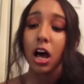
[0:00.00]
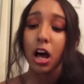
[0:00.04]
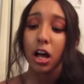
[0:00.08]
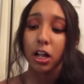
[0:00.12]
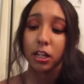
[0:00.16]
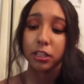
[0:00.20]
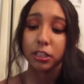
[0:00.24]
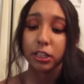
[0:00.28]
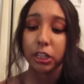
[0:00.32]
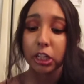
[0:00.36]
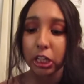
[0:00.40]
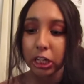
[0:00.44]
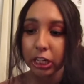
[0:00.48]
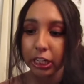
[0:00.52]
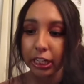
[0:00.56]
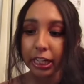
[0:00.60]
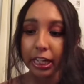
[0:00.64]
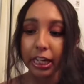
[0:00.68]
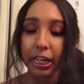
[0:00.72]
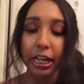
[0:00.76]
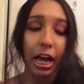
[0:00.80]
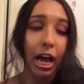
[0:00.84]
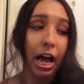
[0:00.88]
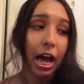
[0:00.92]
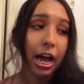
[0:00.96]

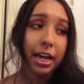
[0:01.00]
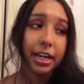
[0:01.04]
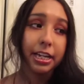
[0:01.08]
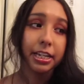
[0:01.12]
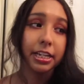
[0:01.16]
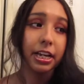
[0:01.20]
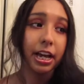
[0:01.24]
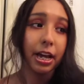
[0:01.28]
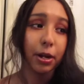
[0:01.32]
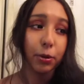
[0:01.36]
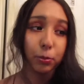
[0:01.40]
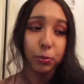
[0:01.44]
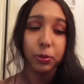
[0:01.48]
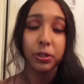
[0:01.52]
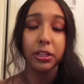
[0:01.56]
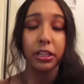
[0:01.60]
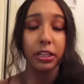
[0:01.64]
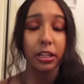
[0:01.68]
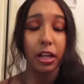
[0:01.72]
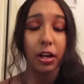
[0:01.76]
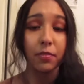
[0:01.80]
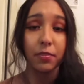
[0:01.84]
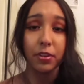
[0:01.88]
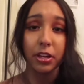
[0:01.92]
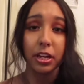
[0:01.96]
Literally, I really
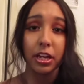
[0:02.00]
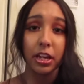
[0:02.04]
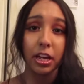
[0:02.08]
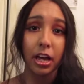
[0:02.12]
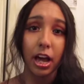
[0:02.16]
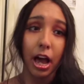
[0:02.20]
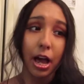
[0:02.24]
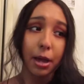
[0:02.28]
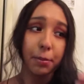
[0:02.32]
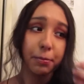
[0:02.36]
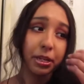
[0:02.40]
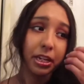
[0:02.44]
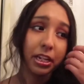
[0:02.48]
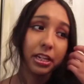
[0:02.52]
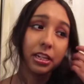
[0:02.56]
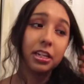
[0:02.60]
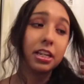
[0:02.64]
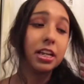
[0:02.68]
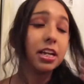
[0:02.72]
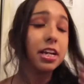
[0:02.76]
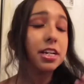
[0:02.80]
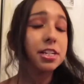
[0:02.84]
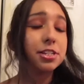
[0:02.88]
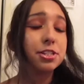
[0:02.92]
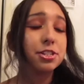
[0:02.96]
love it. I mean,
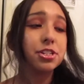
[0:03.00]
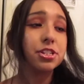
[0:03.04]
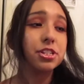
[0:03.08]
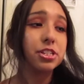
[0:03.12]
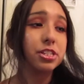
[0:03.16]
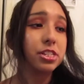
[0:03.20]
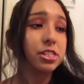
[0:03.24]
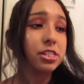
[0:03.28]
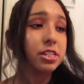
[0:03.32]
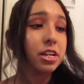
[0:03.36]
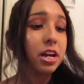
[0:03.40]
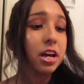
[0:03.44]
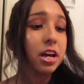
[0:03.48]
it's just,